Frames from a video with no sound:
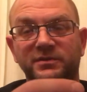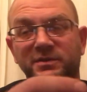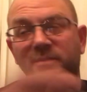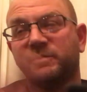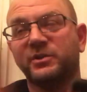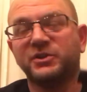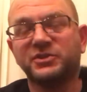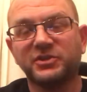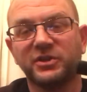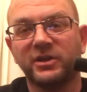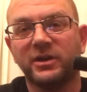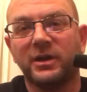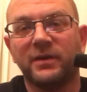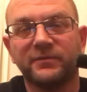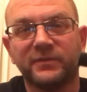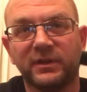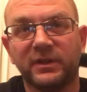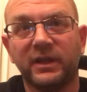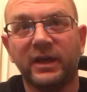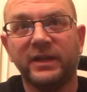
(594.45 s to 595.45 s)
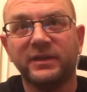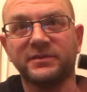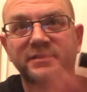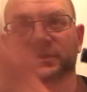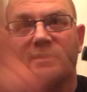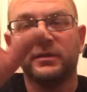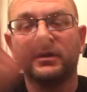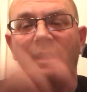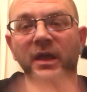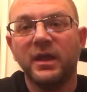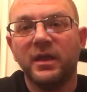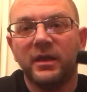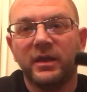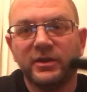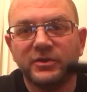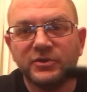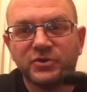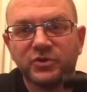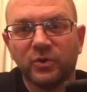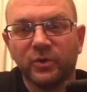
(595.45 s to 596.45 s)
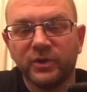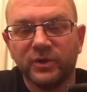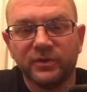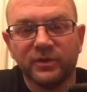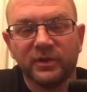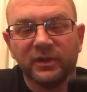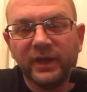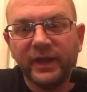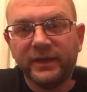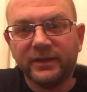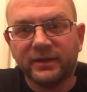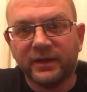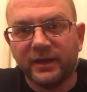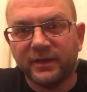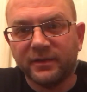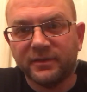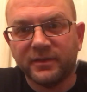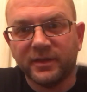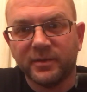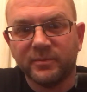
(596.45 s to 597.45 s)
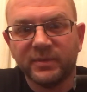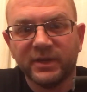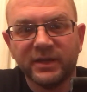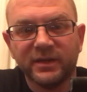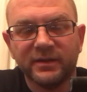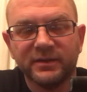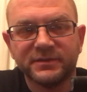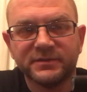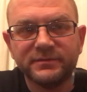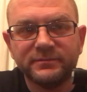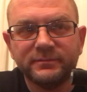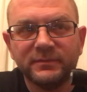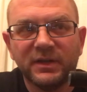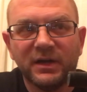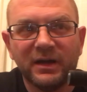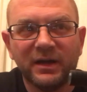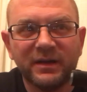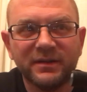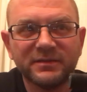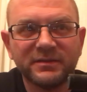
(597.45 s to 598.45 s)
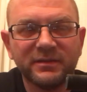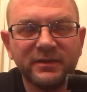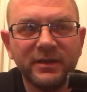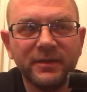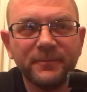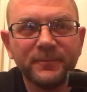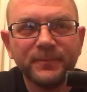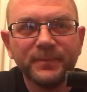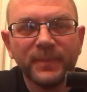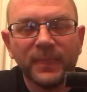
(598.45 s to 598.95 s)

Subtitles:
I'm gonna shut off the lights and show you the light kind of thing, because honestly,